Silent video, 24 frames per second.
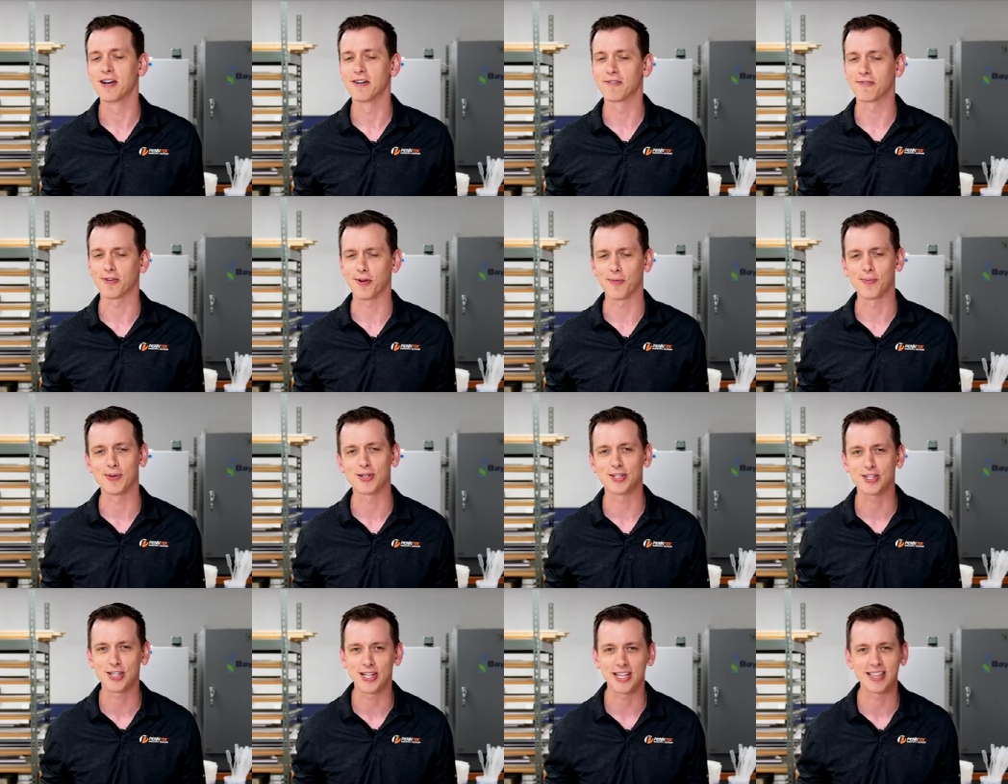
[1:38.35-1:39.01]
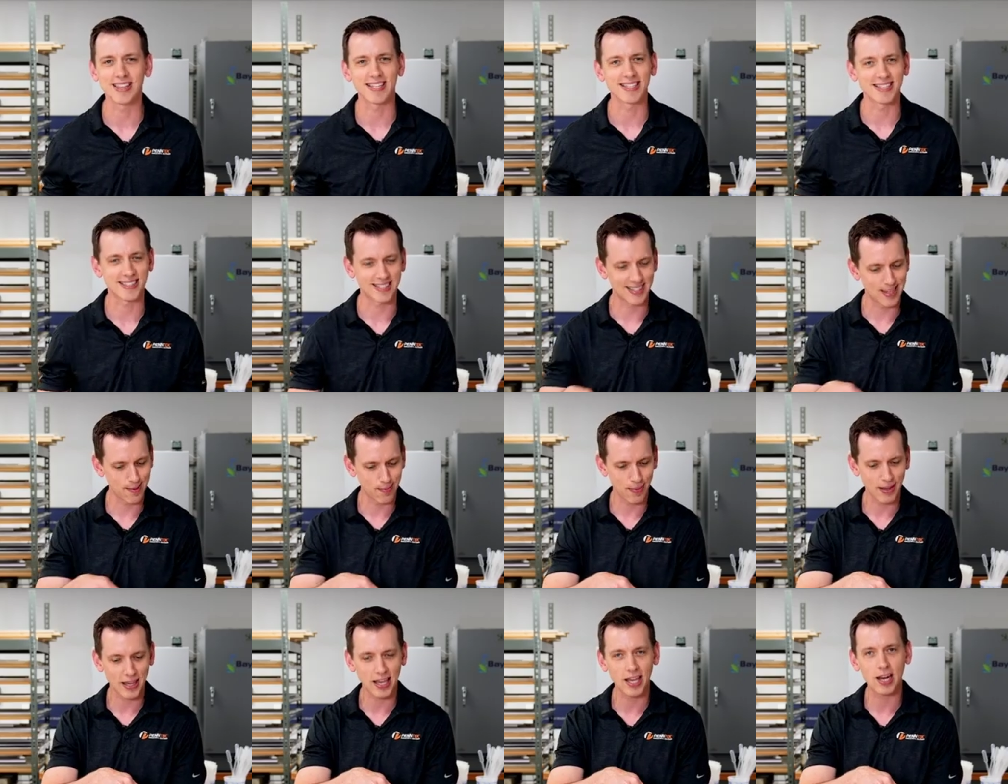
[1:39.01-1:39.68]
for a machine that's
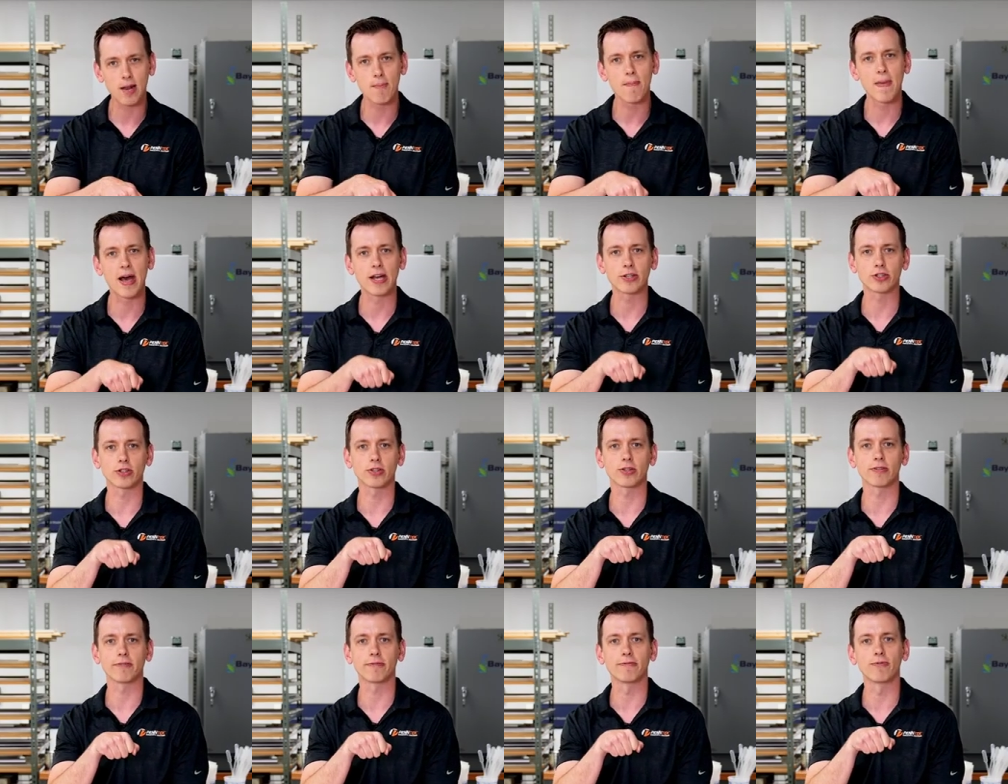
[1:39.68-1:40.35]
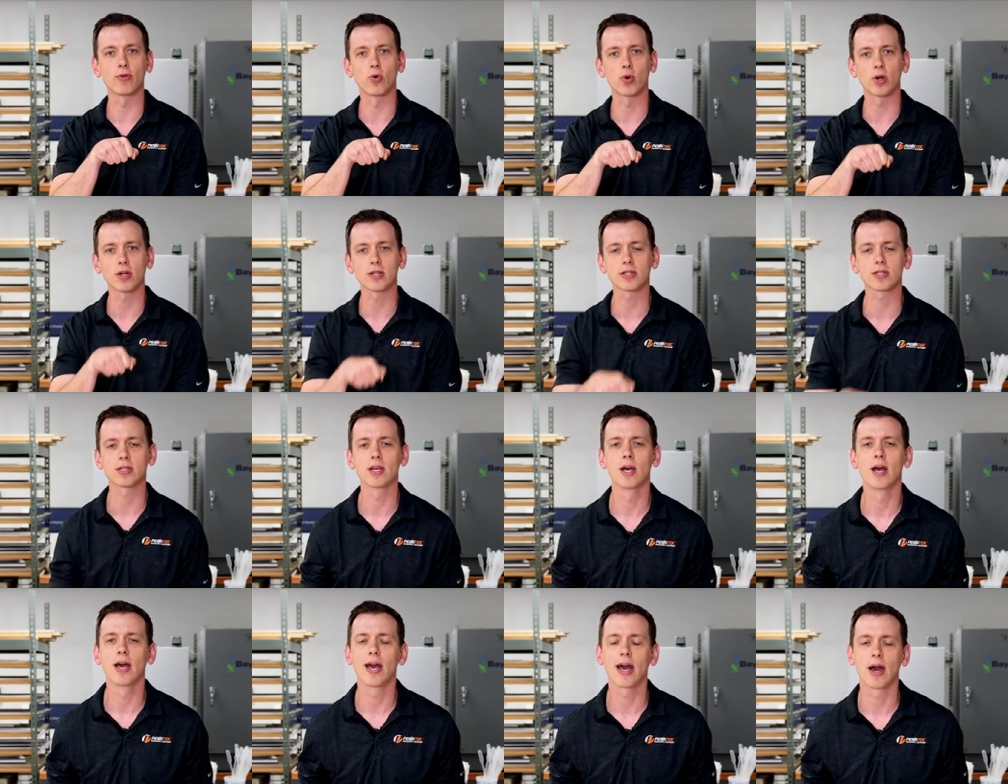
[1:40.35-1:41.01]
simply going to measure the force
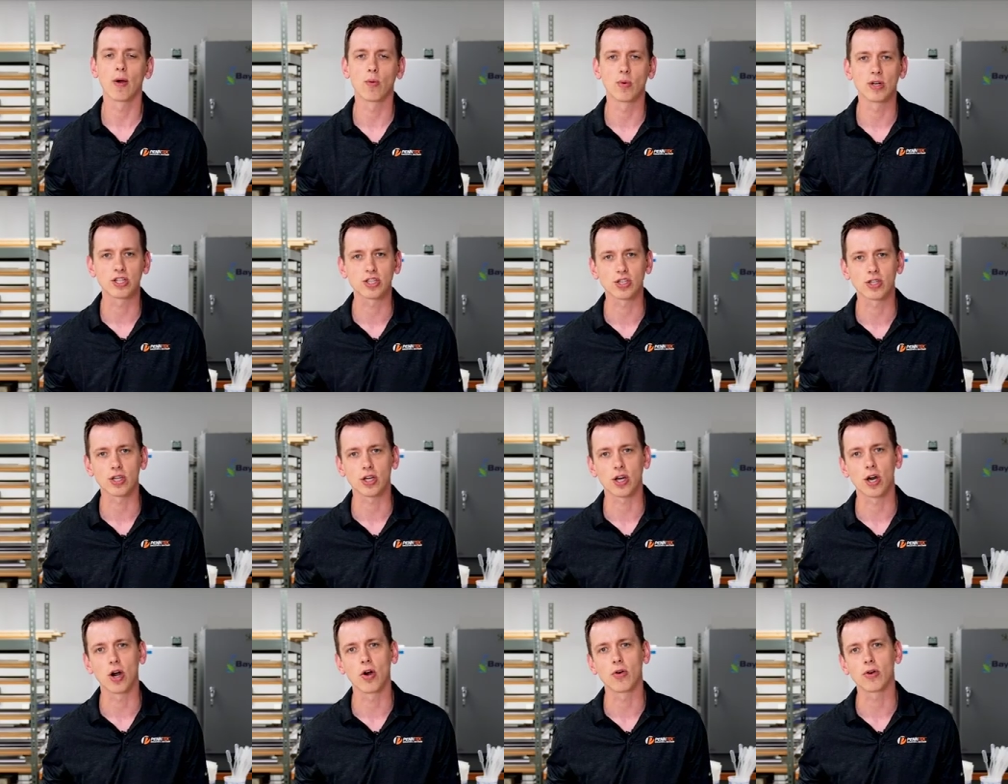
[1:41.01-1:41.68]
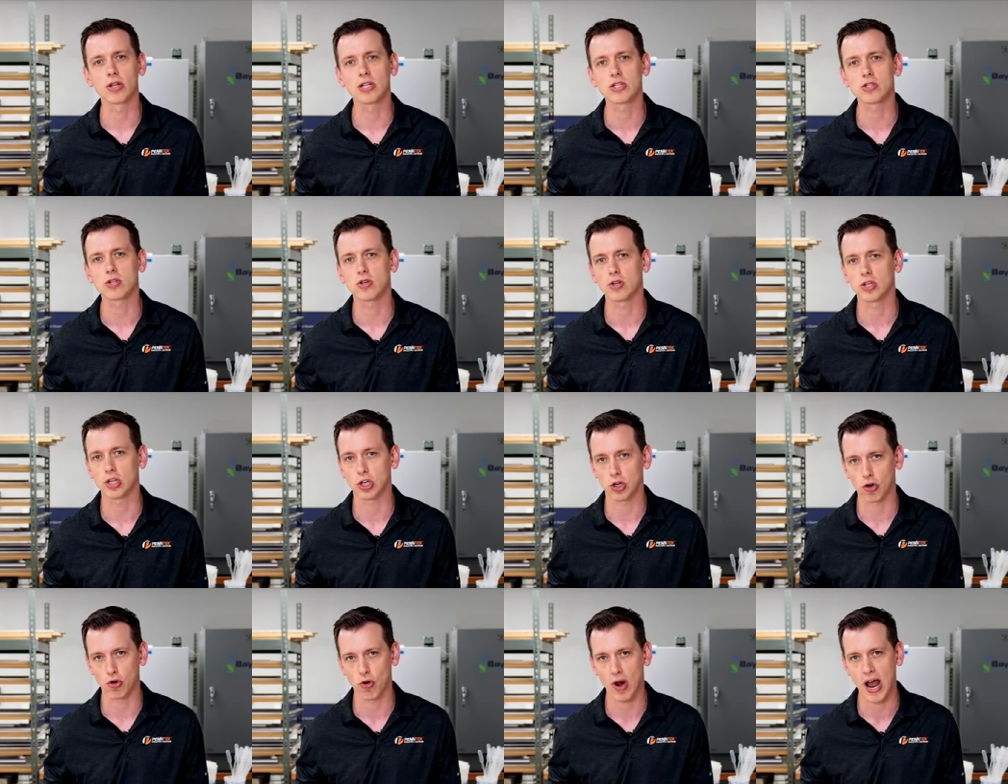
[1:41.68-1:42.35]
at which the coating is going to
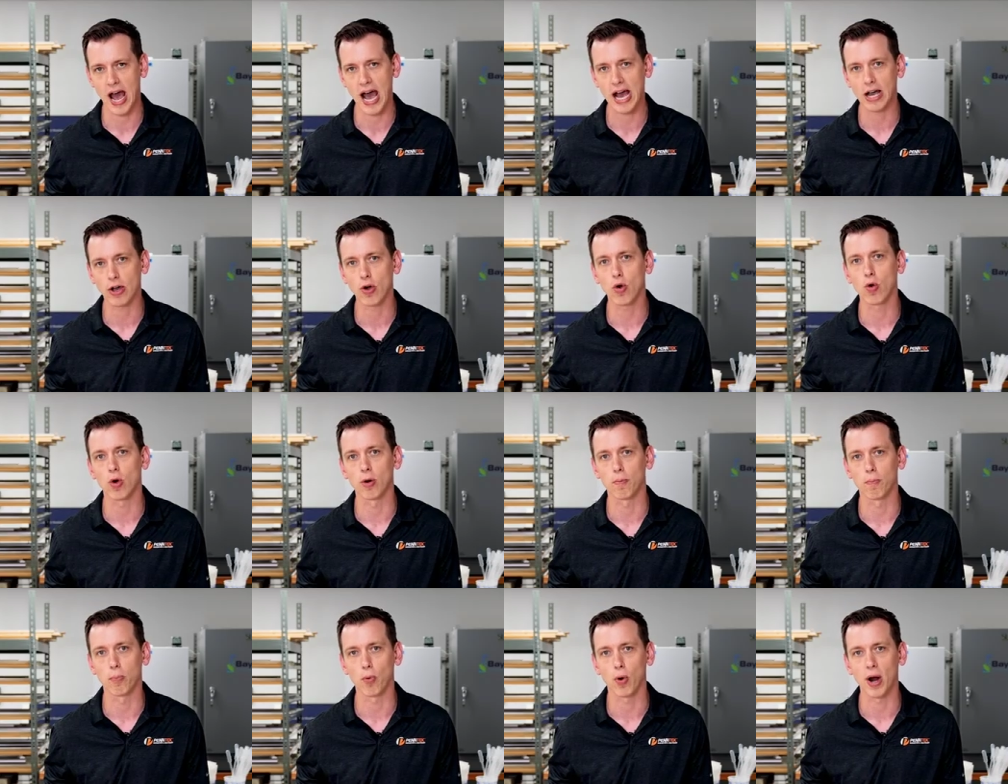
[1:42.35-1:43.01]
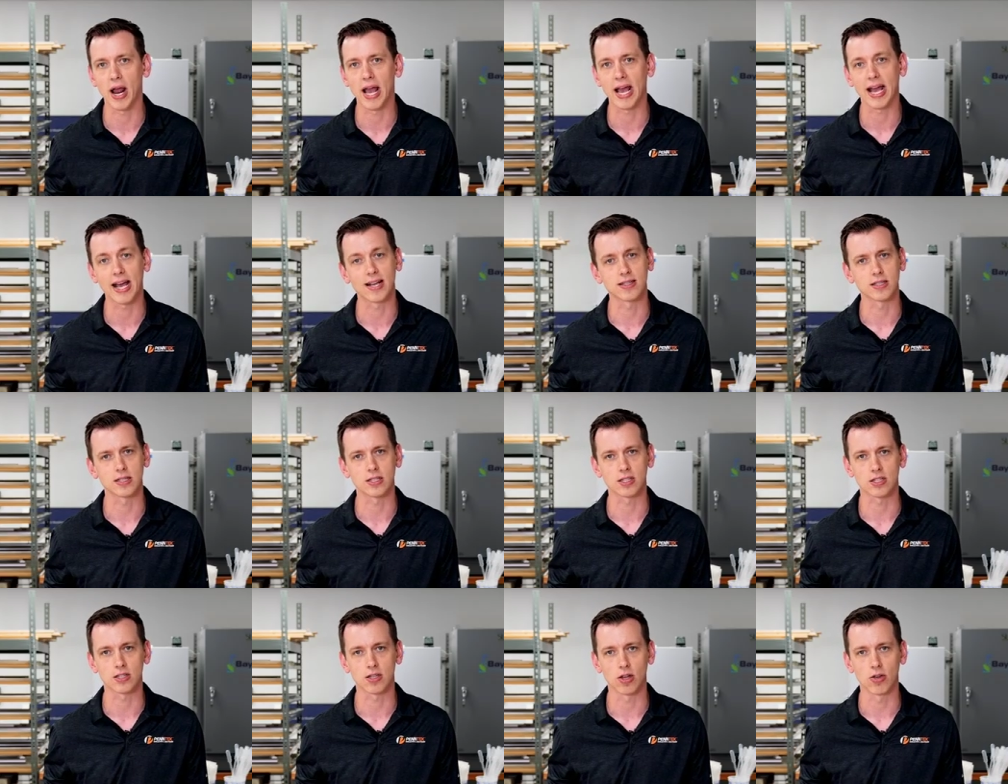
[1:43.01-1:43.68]
crack or break as
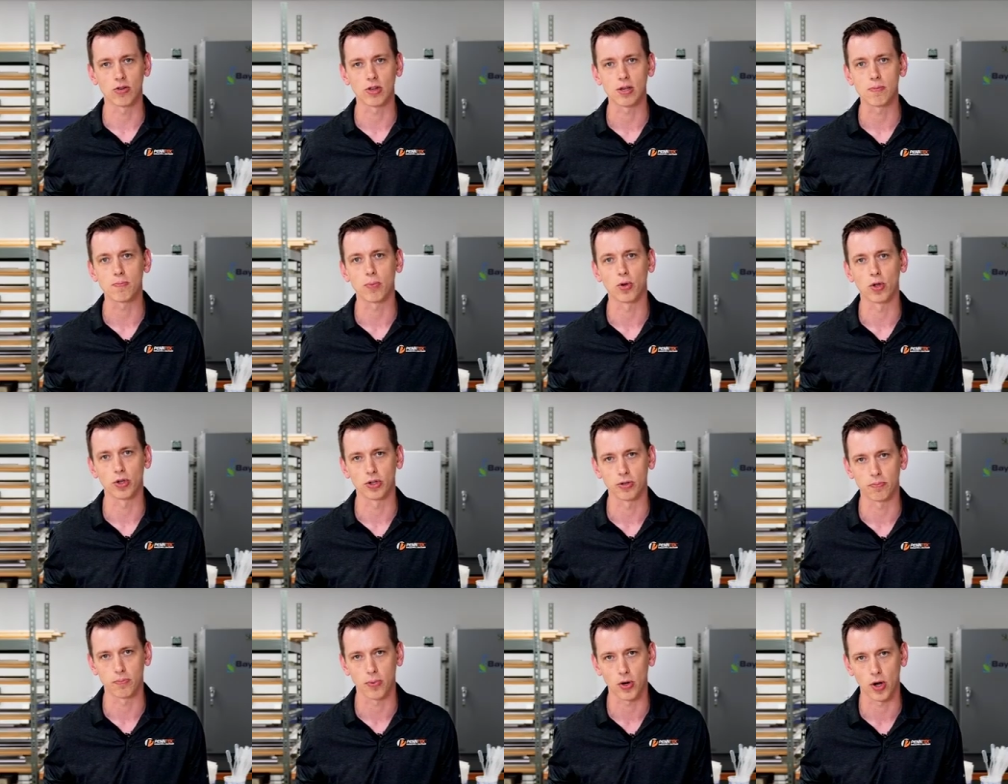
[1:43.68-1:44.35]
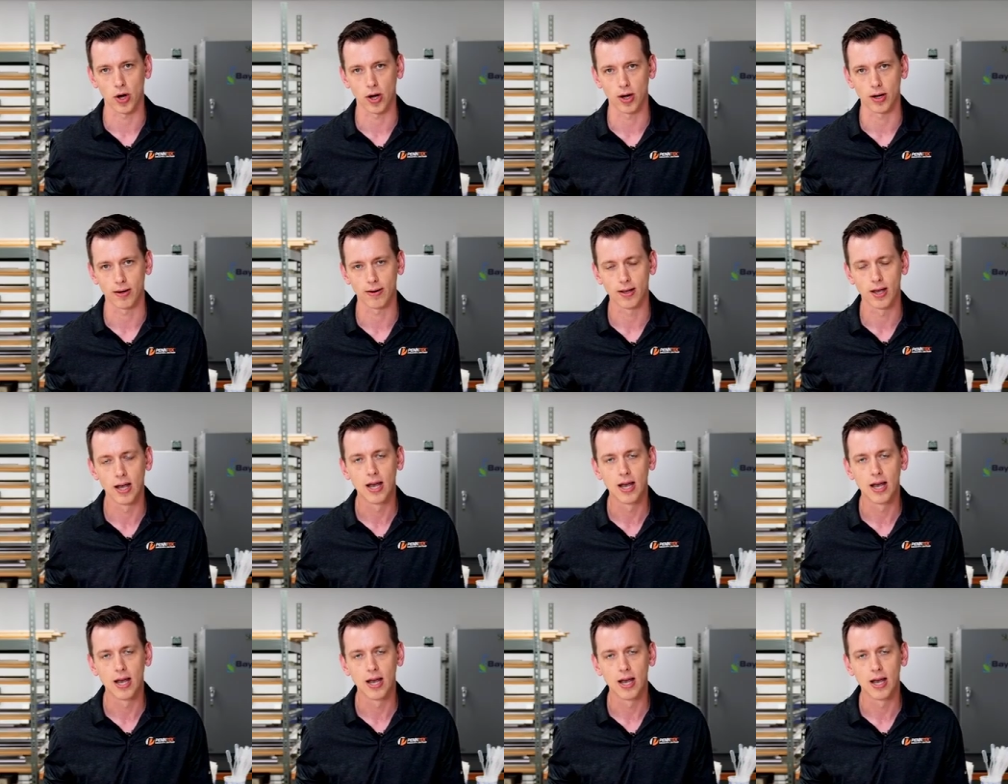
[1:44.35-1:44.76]
it's slowly pulled apart.